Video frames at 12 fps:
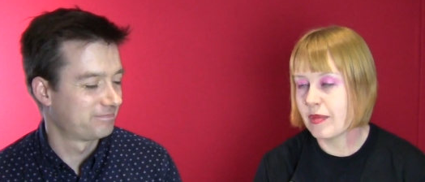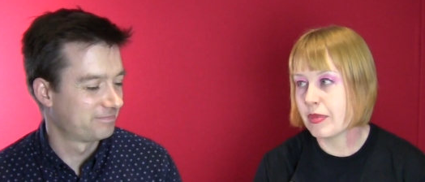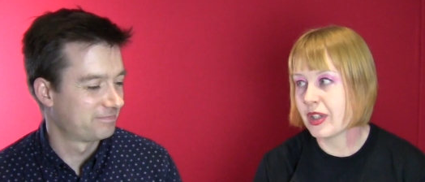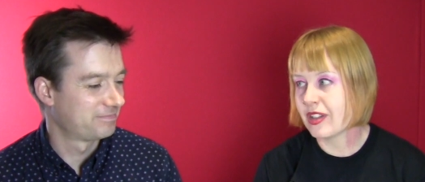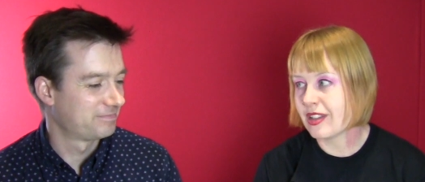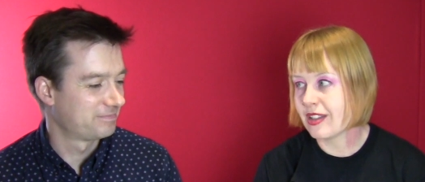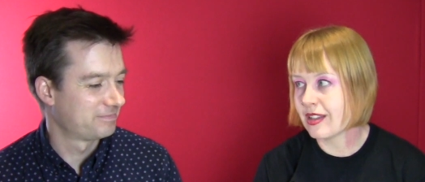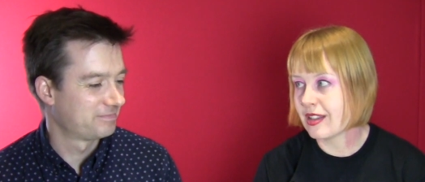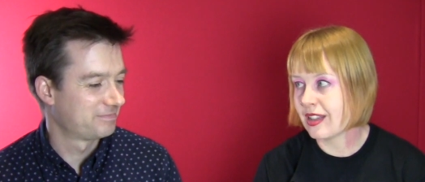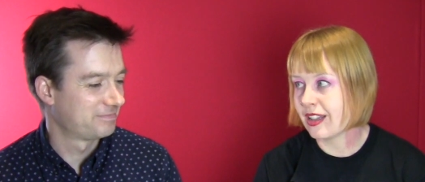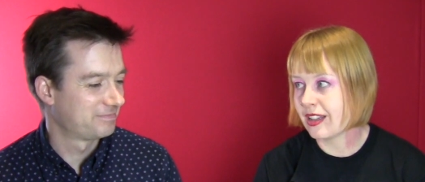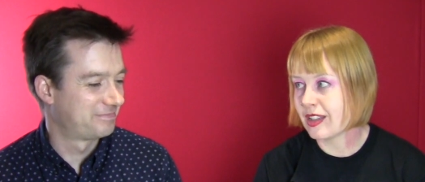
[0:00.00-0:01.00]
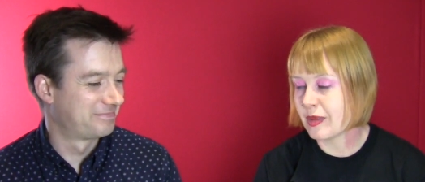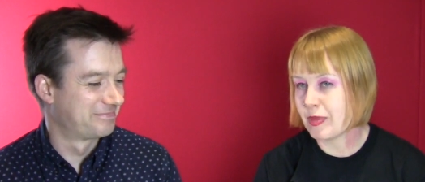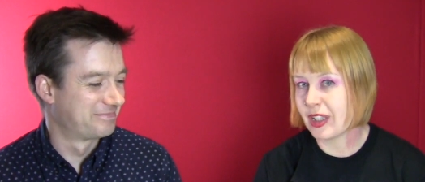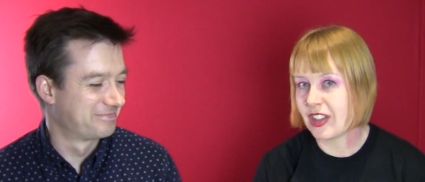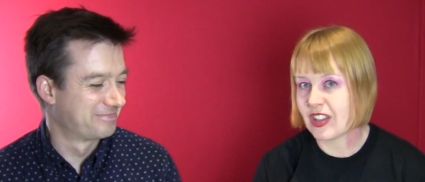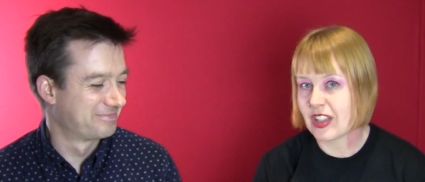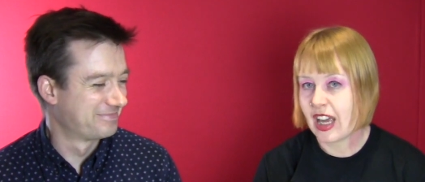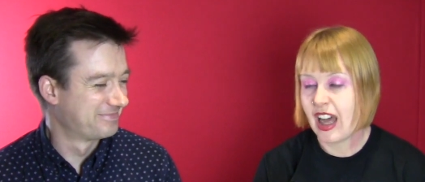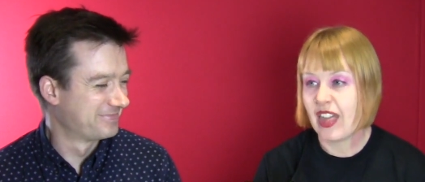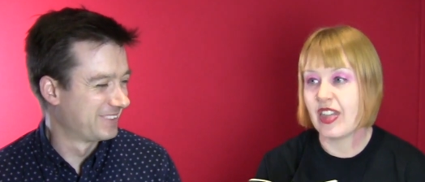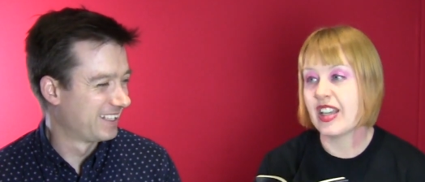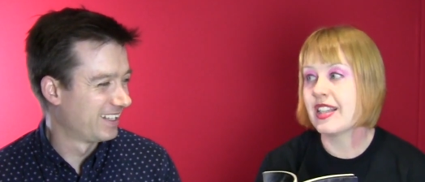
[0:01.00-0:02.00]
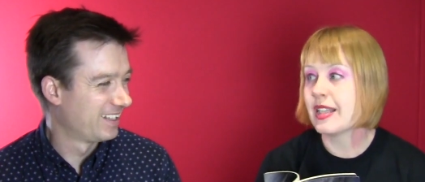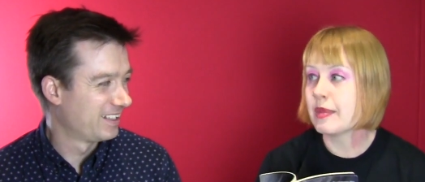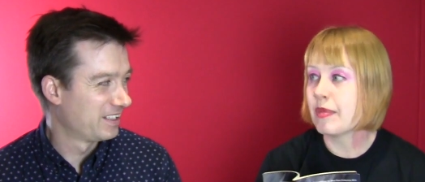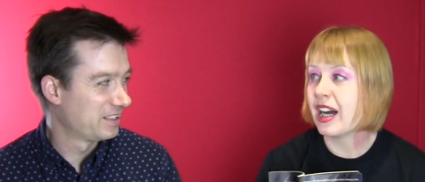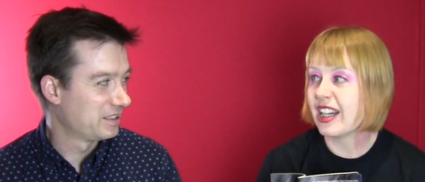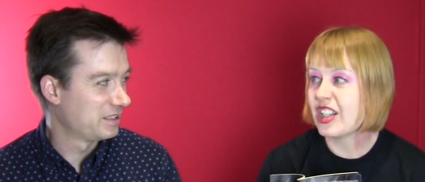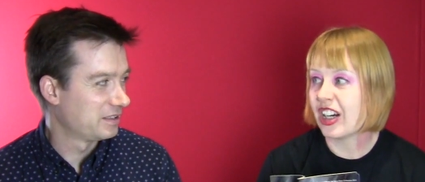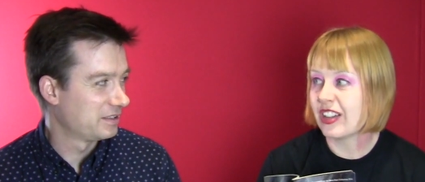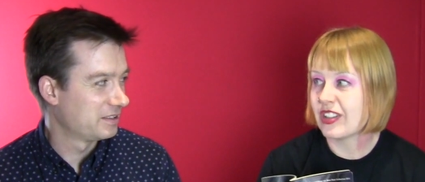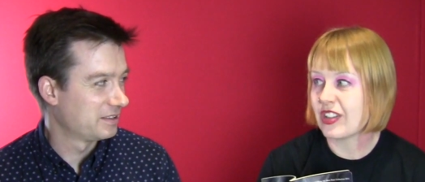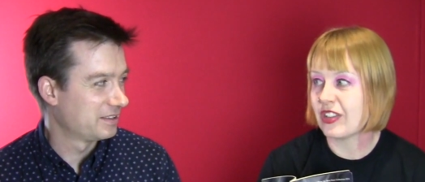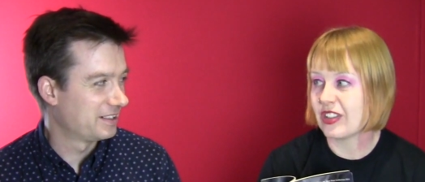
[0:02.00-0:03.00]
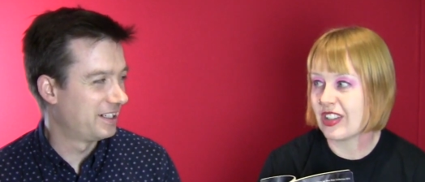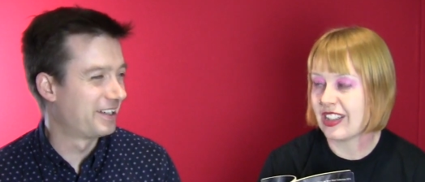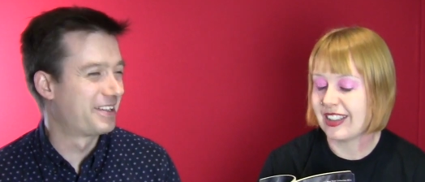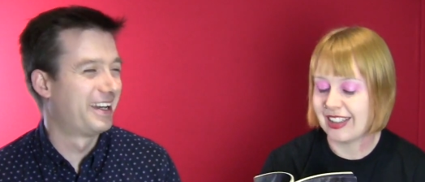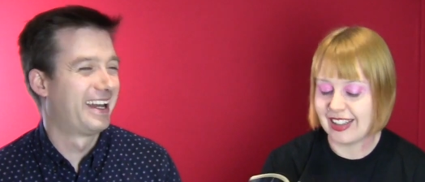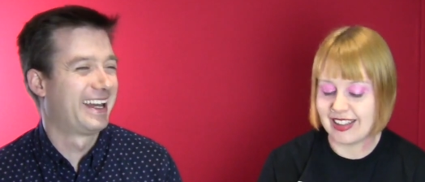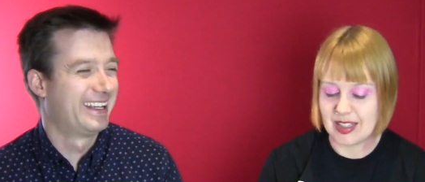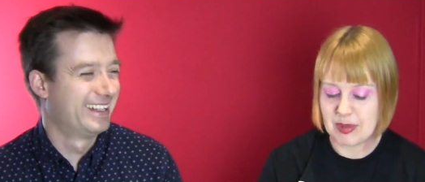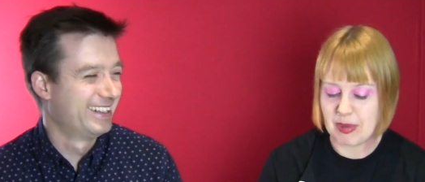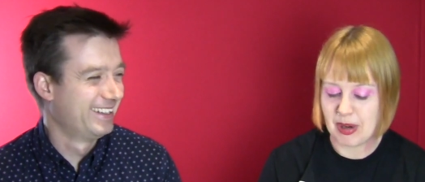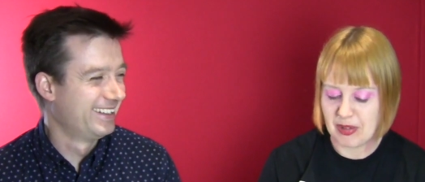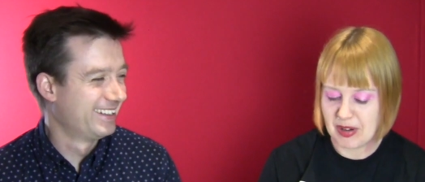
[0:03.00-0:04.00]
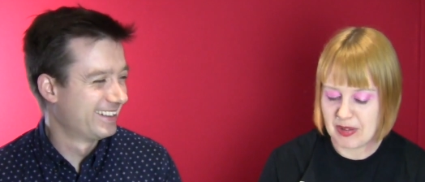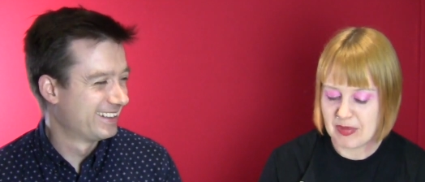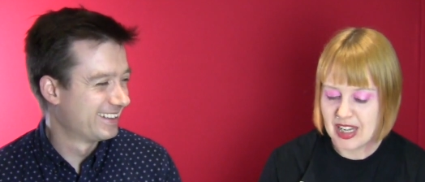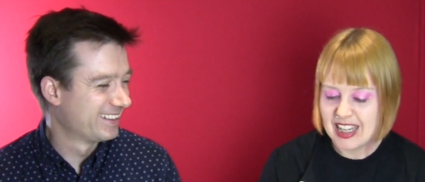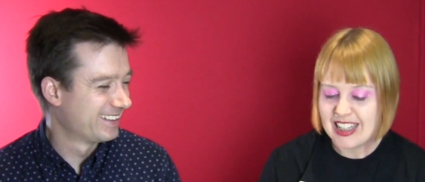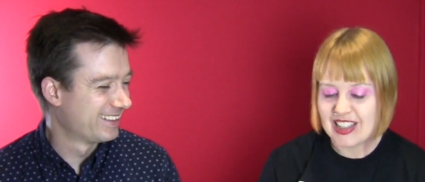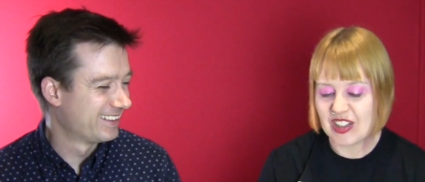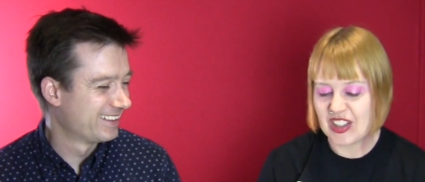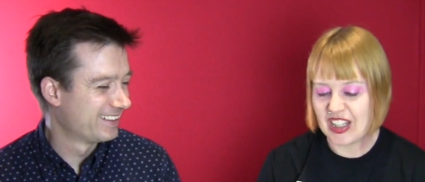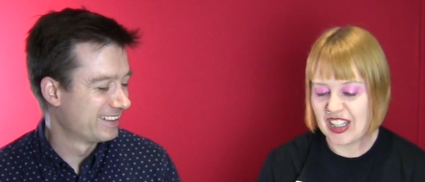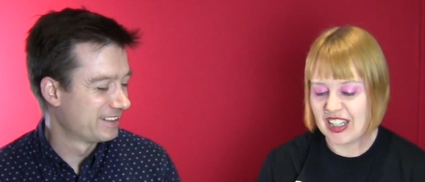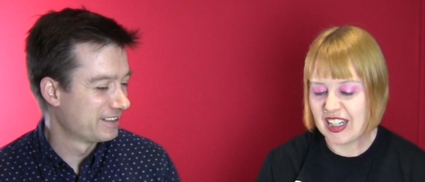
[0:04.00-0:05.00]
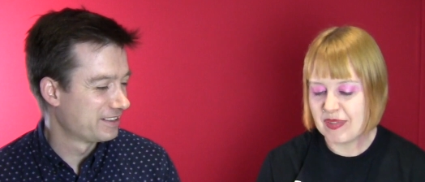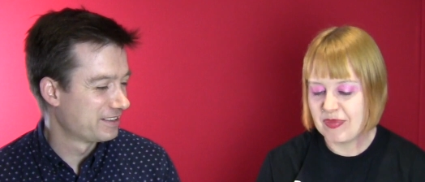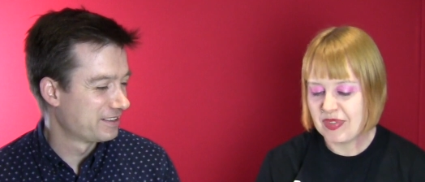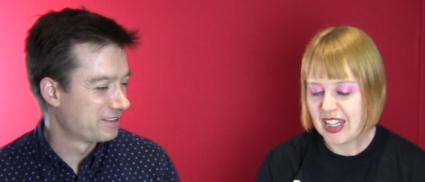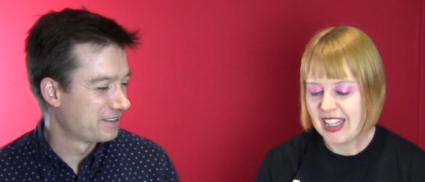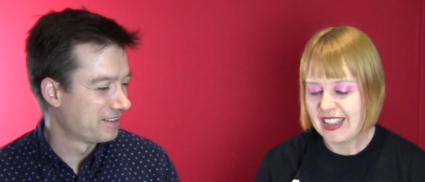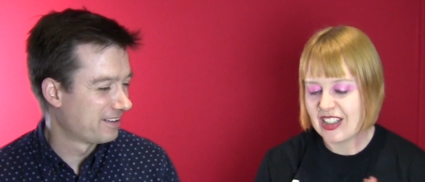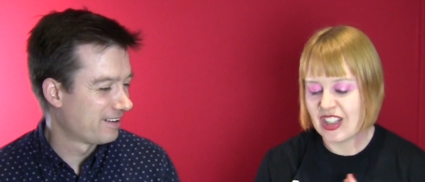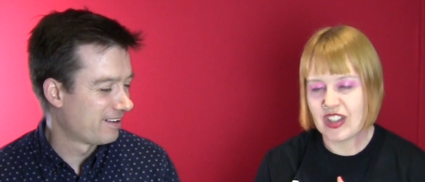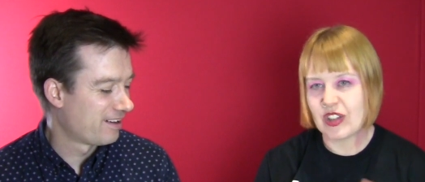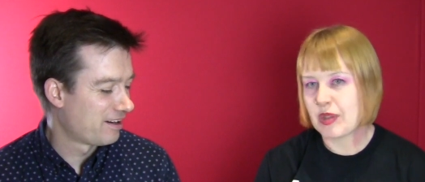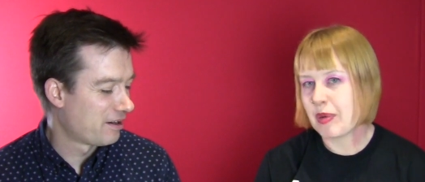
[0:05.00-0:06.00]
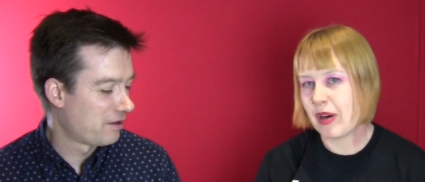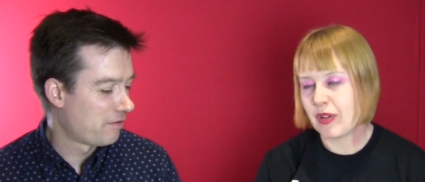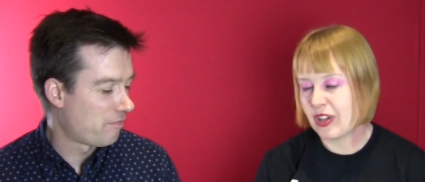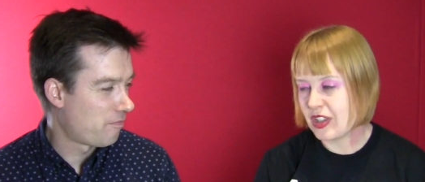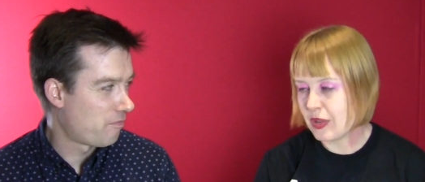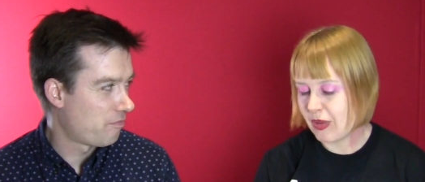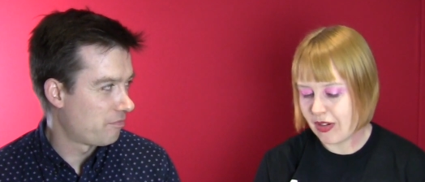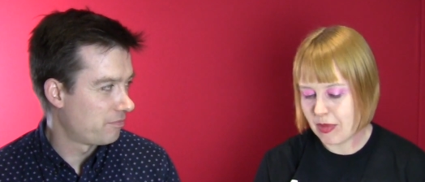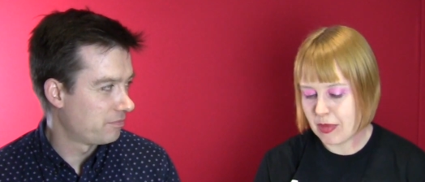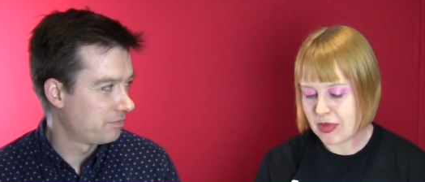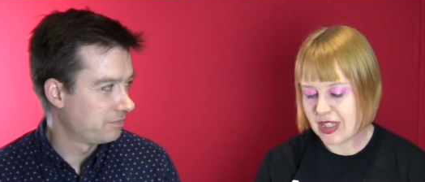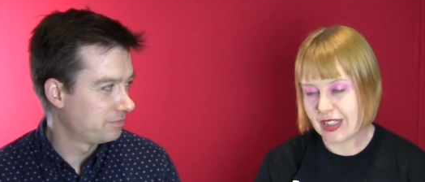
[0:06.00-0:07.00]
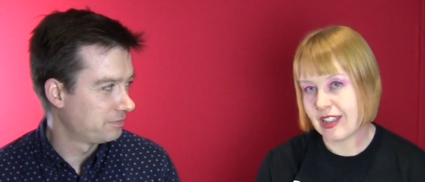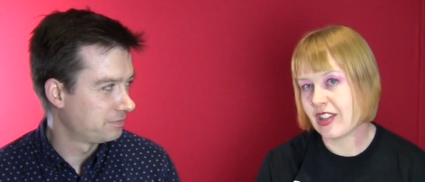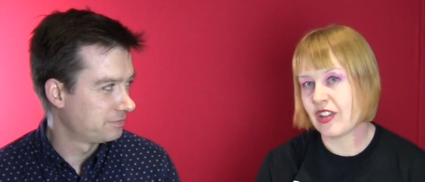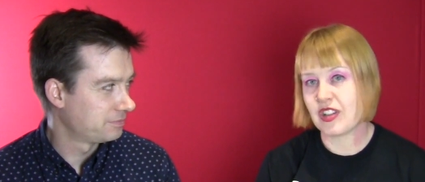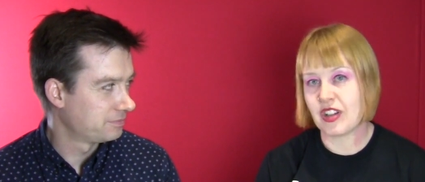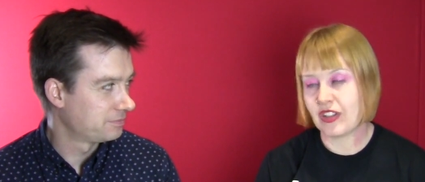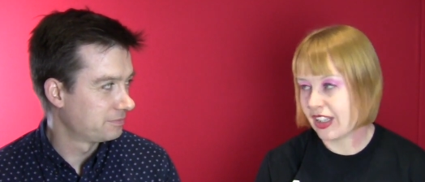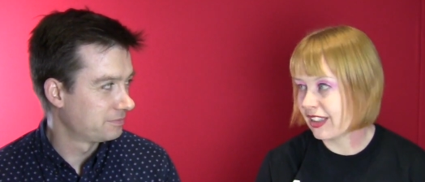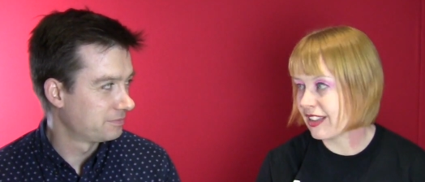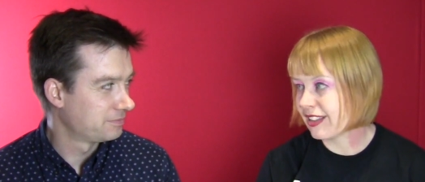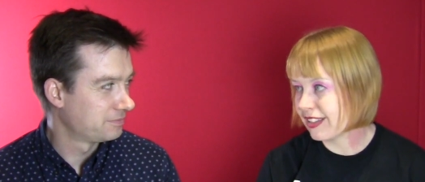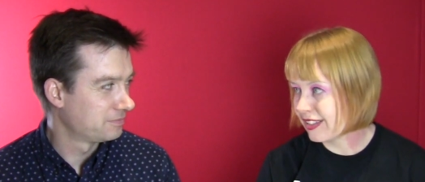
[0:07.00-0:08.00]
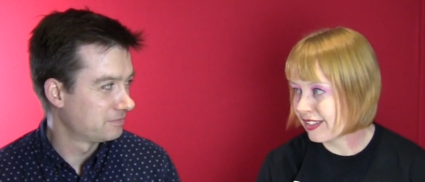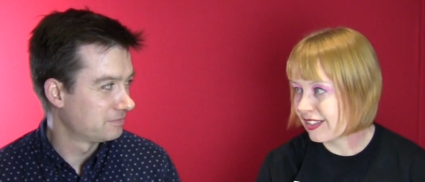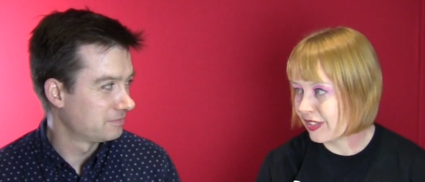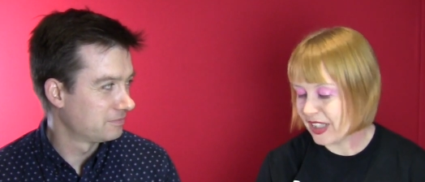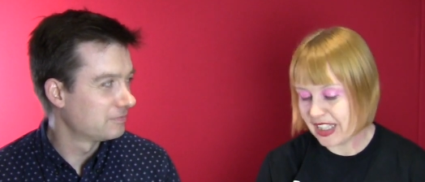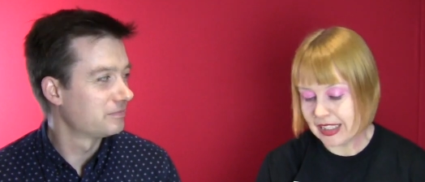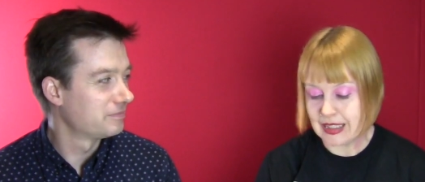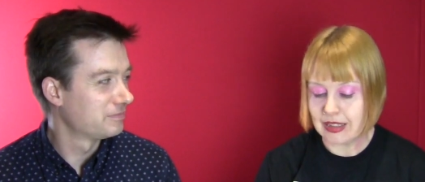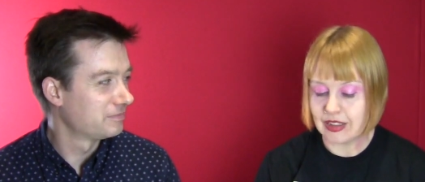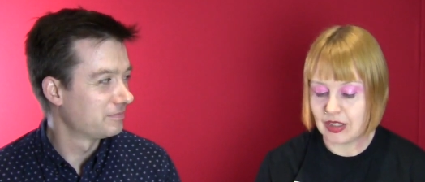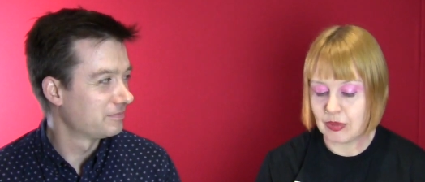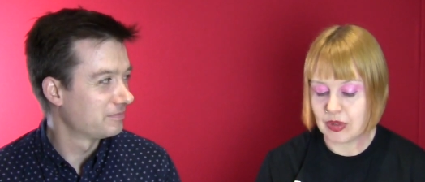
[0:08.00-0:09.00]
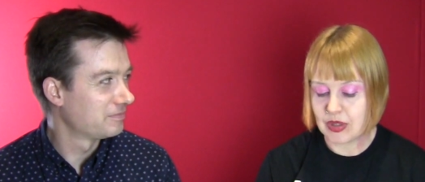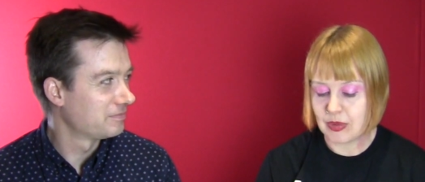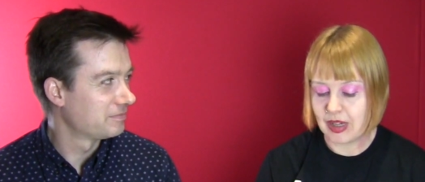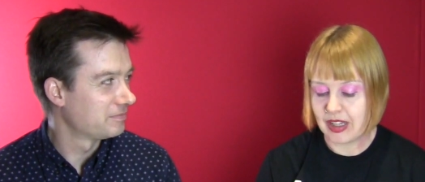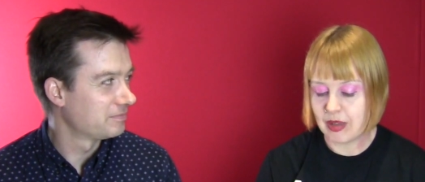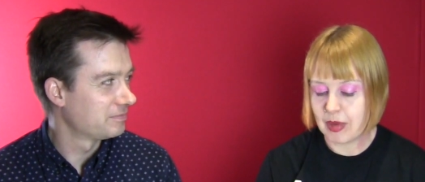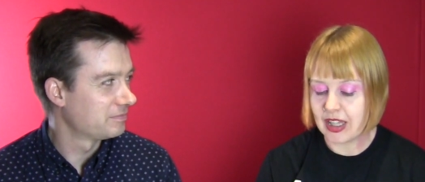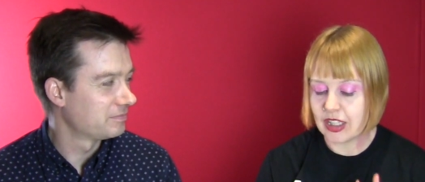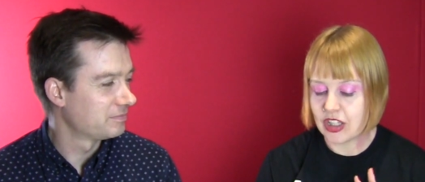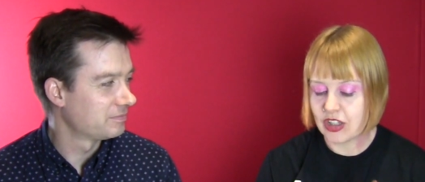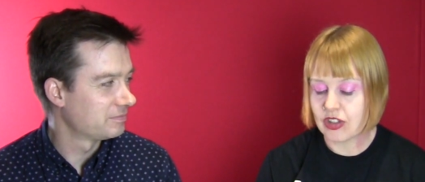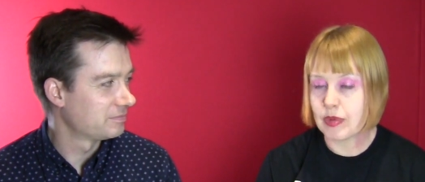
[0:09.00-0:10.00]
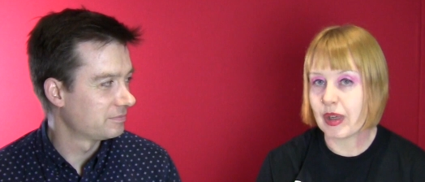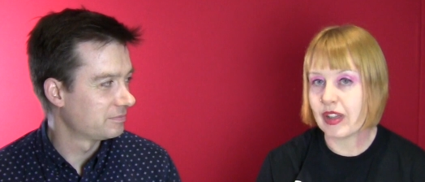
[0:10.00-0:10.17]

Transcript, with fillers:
Speaker 1: it and burst into tears, because this is my childhood okay. in this poem. So she um, she talks about wanting to wear her mum's stilettos, you know, that little when you're little and you want to wear them. And then she talks